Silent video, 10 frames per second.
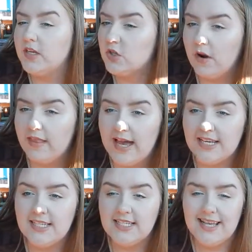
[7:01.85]
short
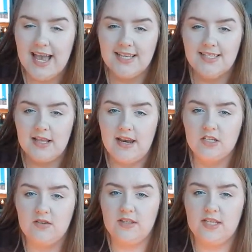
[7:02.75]
lashes as it is and I
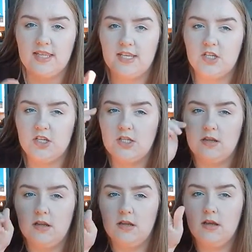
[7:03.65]
just feel like these just
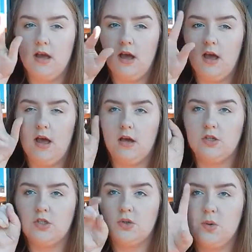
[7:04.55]
are
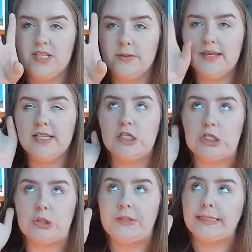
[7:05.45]
just so wispy and
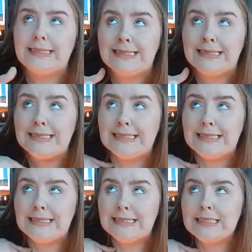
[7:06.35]
just so nice.
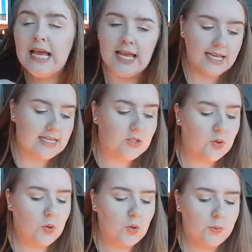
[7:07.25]

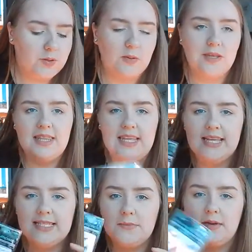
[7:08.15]
So between
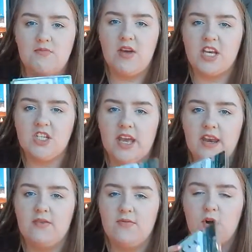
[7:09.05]
these and my Red
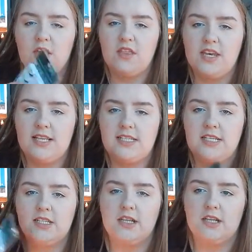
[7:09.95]
Cherry 43s,
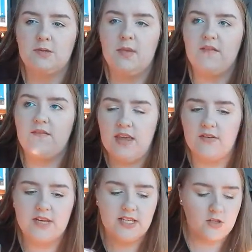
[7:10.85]
these are like just my
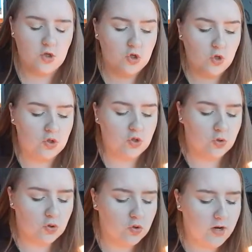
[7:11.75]
favourites. They just look
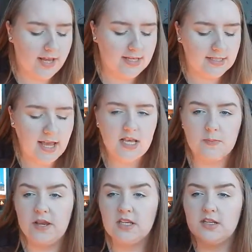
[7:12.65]
so, so nice.
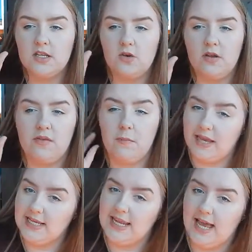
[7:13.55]
Especially because I don't have the
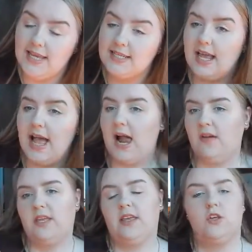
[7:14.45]
biggest eyes. I
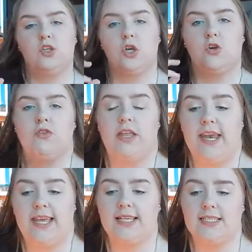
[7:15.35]
feel like they just look really
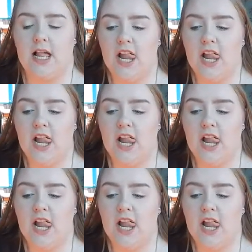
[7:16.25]
nice.